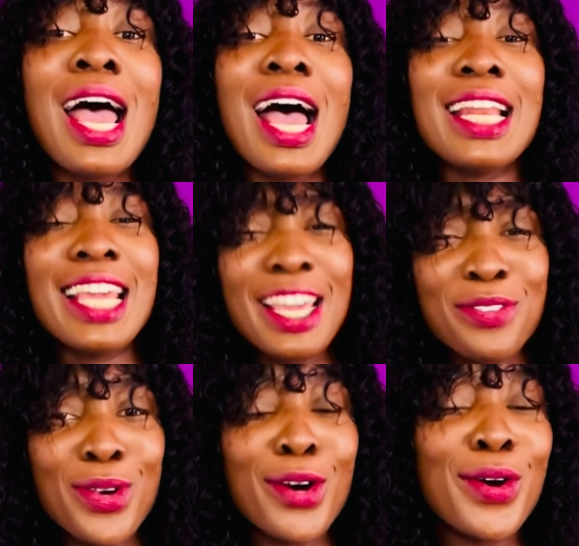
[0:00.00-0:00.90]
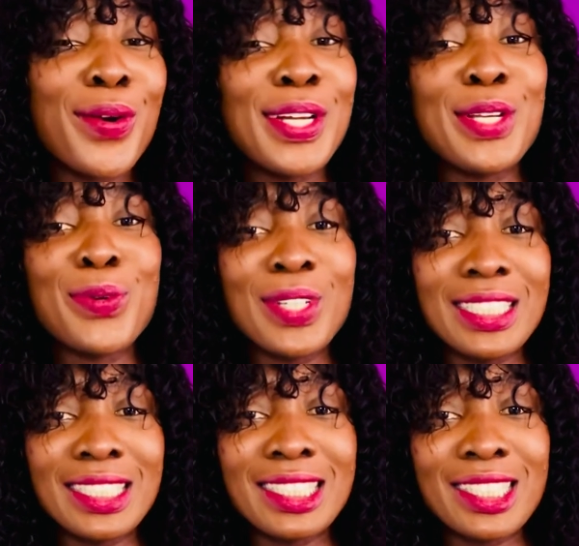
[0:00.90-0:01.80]
And if you are currently
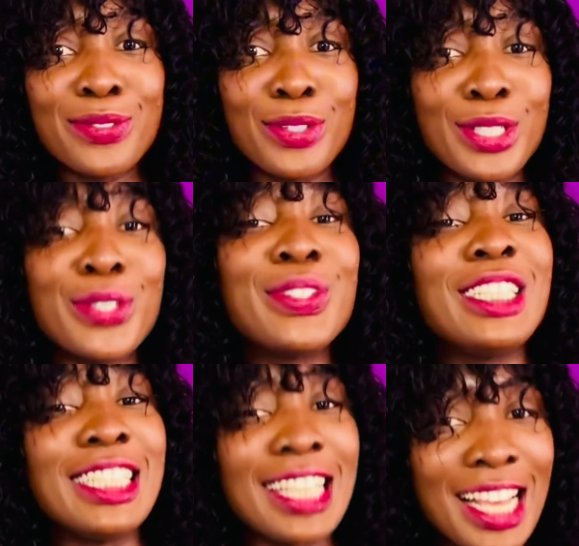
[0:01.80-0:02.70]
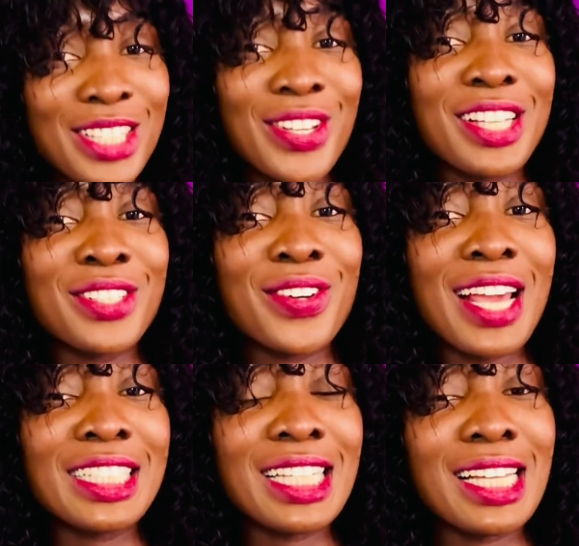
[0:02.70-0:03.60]
watching this video, yes, you're in the
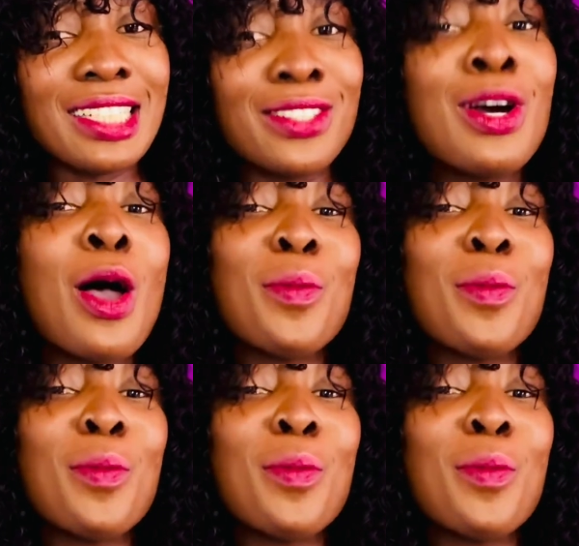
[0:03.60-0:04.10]
right channel.